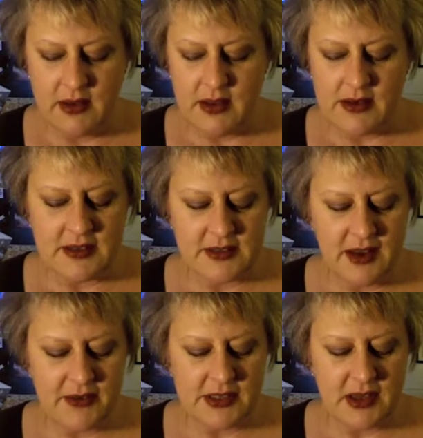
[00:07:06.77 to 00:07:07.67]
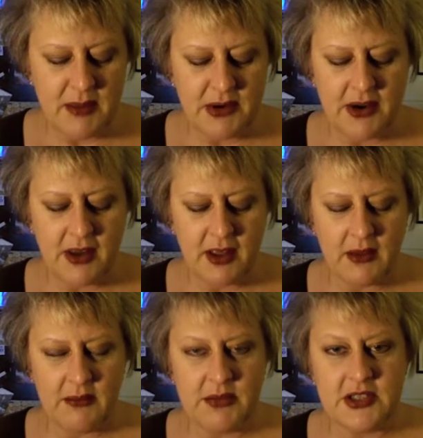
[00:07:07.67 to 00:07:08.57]
It doesn't ever stop hurting,
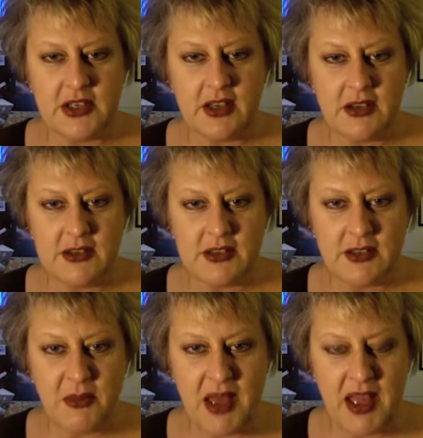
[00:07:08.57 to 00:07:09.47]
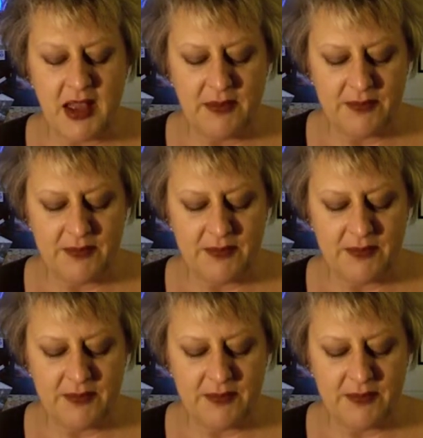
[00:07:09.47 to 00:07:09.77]
but you get used to the pain.